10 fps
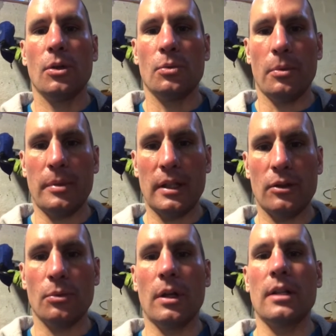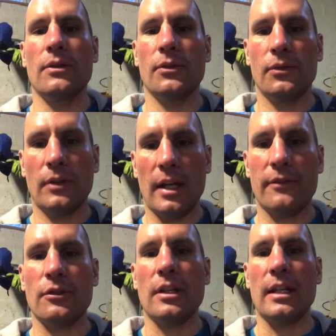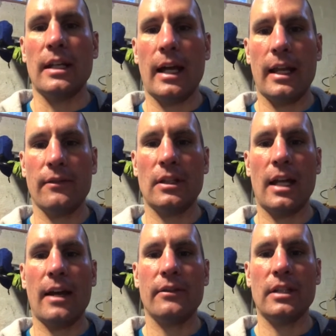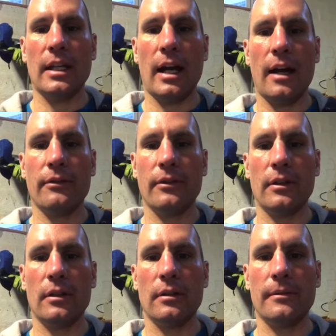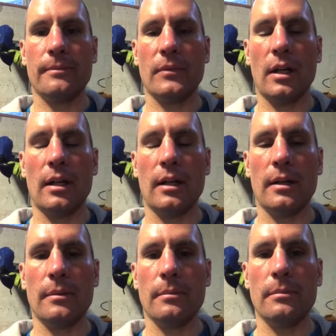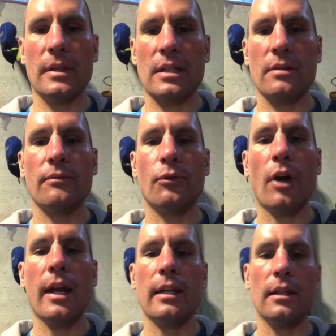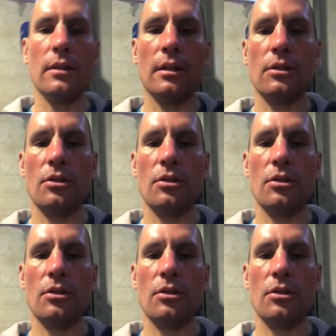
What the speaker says: repeat the runs day after day and not having to have a day off, and mix some variety in there.